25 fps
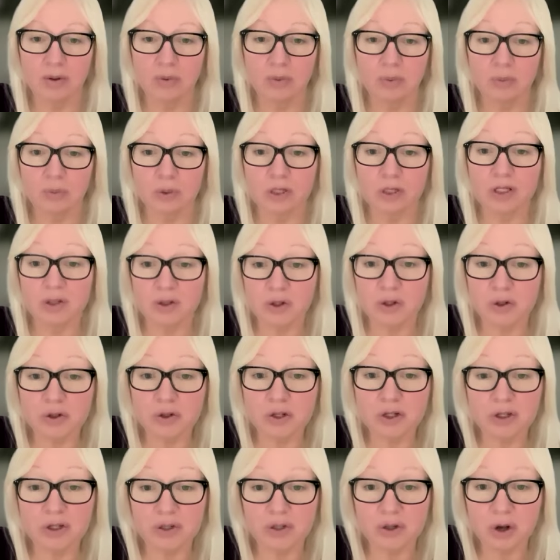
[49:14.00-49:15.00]
Research
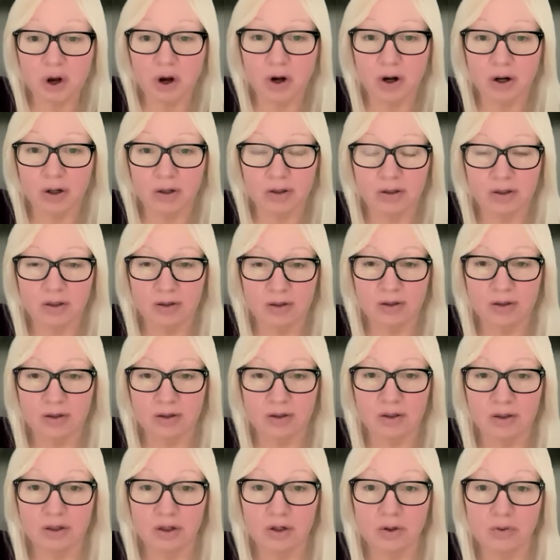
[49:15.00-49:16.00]
is hard.
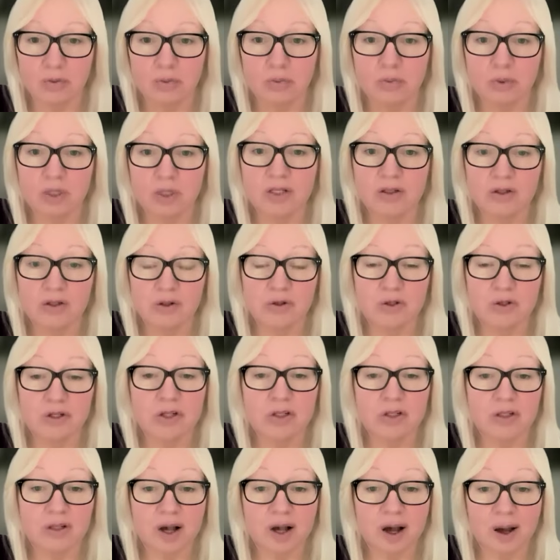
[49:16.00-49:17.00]
Research
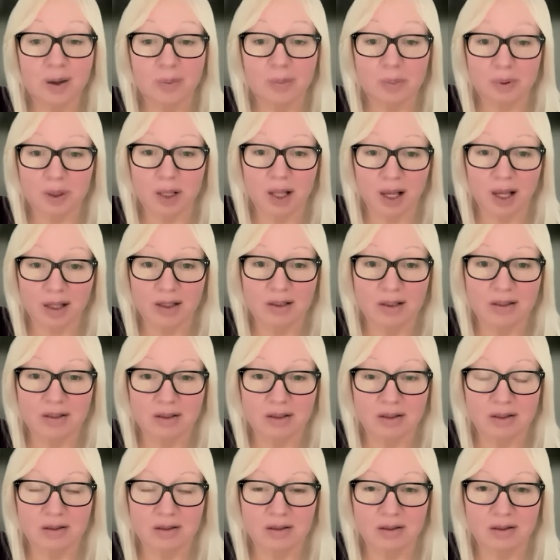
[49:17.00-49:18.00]
is
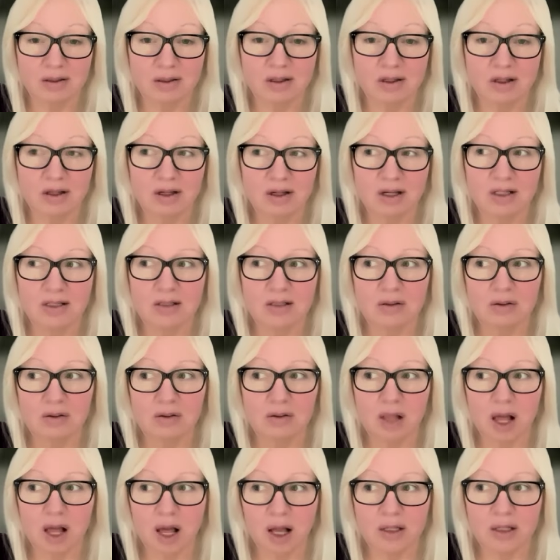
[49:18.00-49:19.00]
complex. It's a
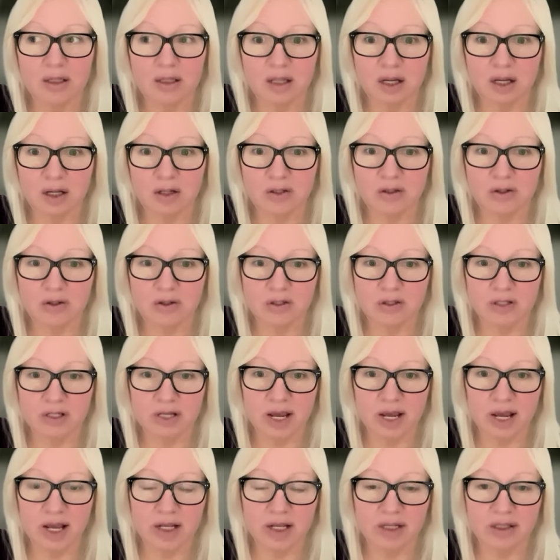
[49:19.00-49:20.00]
lot to
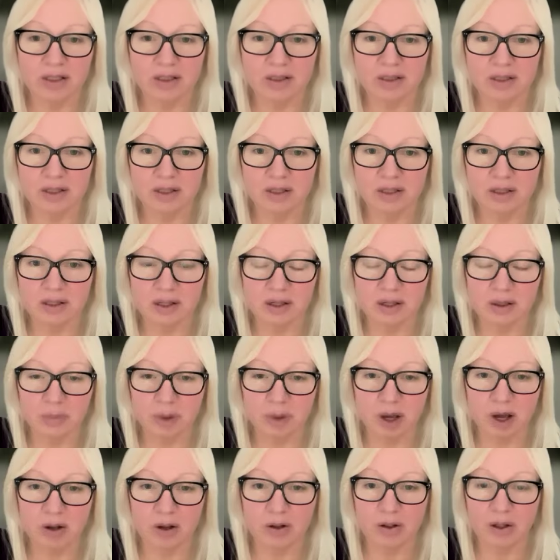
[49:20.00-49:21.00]
understand, to think
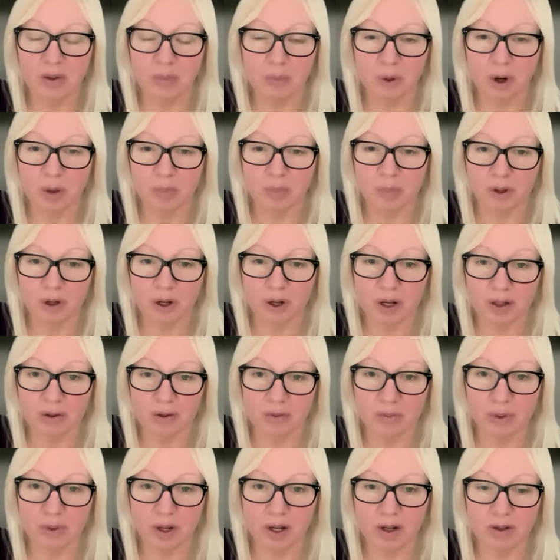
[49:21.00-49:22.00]
about, and wrap your head
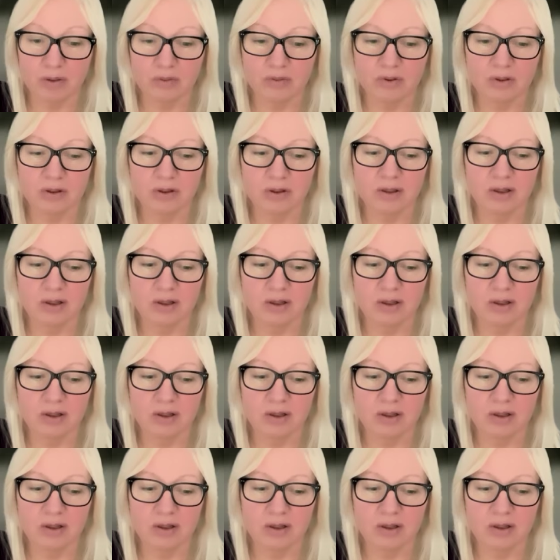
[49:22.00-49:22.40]
around.